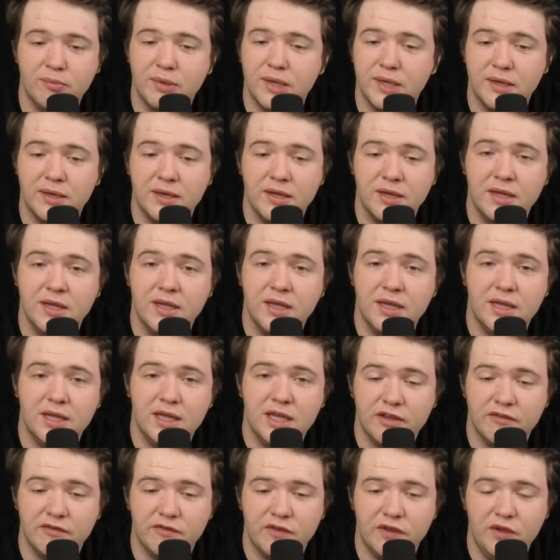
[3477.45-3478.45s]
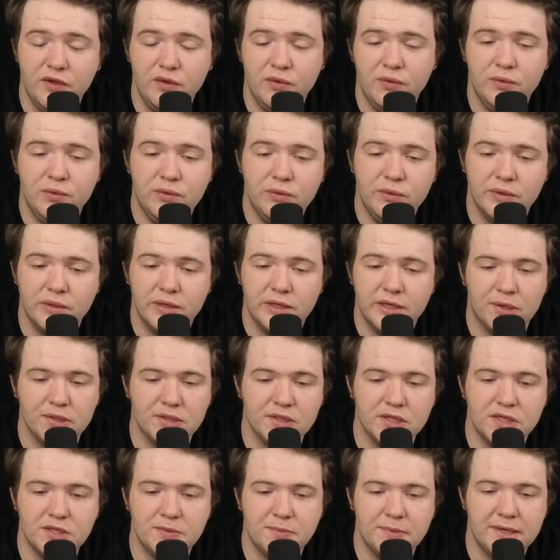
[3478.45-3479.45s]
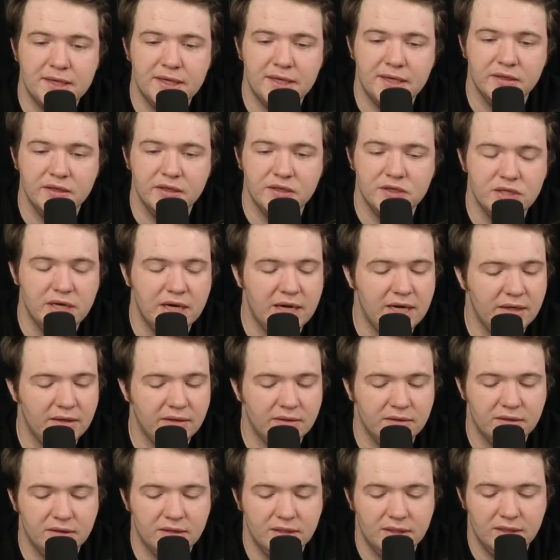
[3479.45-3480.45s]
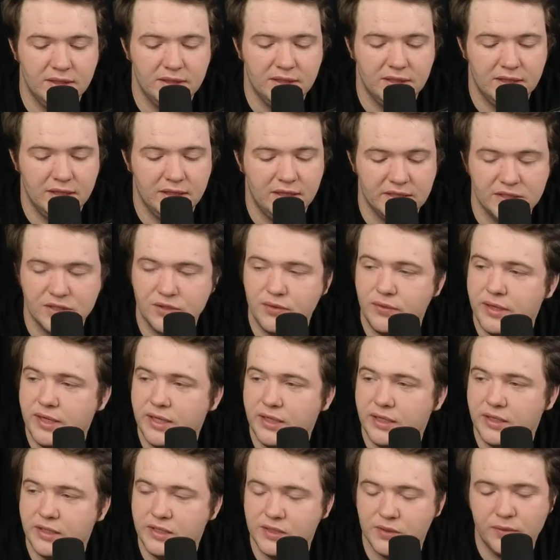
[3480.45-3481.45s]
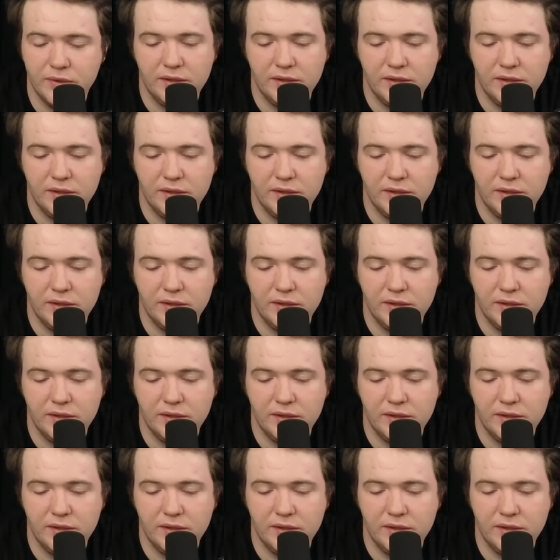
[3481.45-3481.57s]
But if you participate in the chat, that's great, as